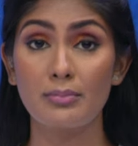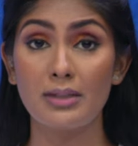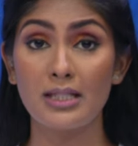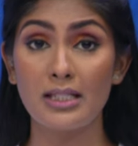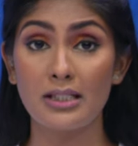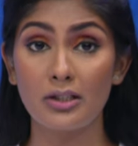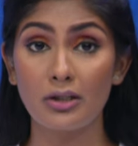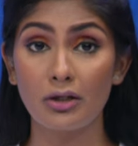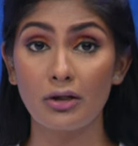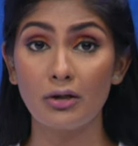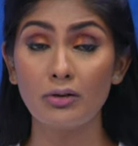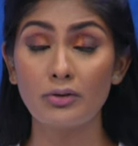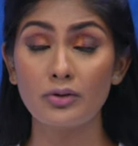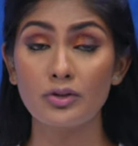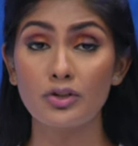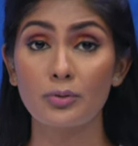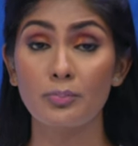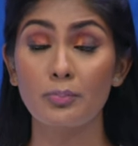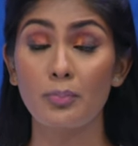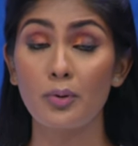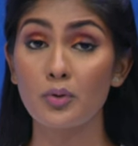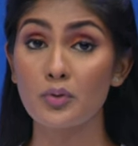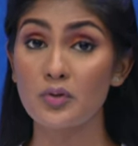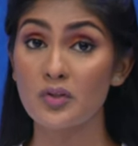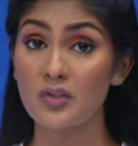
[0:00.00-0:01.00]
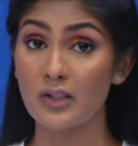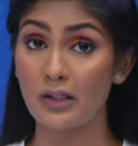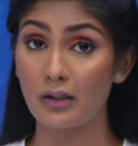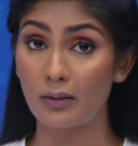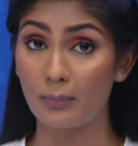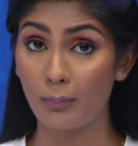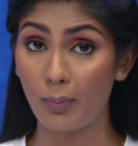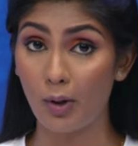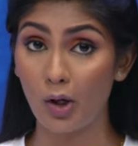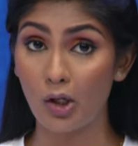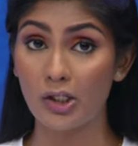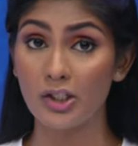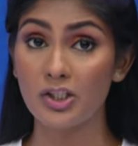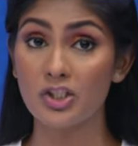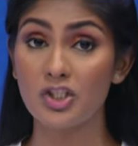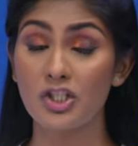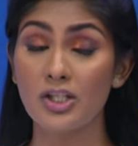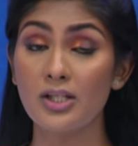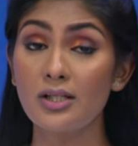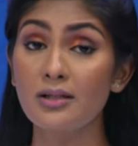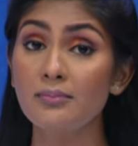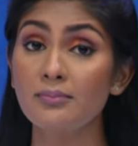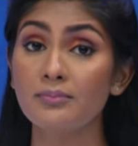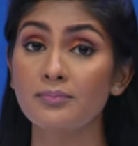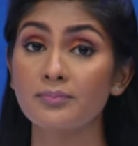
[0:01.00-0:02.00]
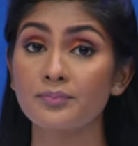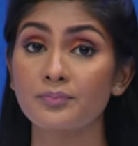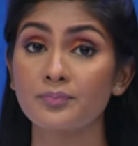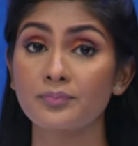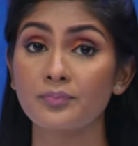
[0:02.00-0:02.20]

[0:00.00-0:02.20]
media to post an apology.